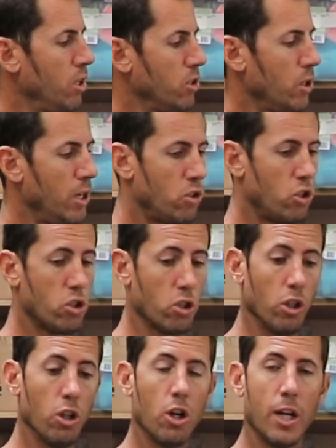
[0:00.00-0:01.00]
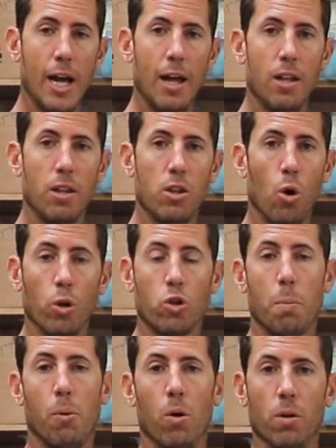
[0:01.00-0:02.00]
So here's just a look at the
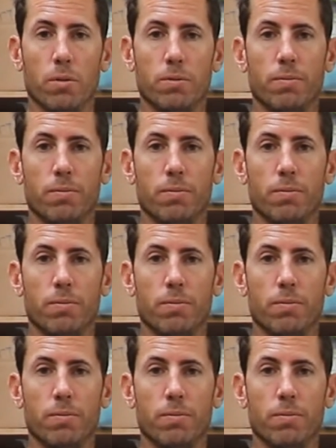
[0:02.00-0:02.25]
Ultra Pole.